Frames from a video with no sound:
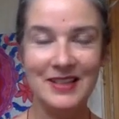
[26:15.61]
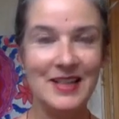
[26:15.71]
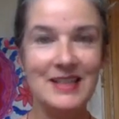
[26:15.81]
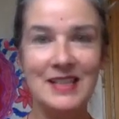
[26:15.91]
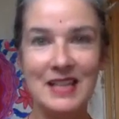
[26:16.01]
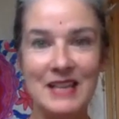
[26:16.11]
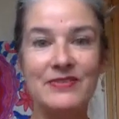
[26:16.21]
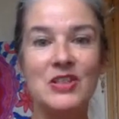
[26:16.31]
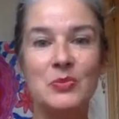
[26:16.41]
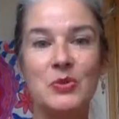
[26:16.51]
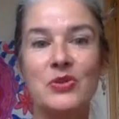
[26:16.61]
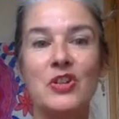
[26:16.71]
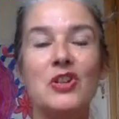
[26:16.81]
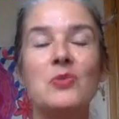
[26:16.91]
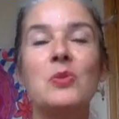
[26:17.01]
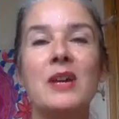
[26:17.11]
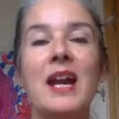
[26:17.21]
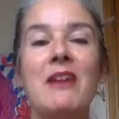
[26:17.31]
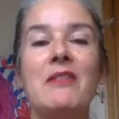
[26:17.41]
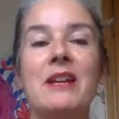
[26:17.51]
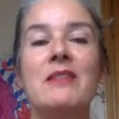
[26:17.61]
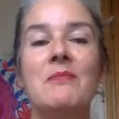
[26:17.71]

it's inevitable that you will carry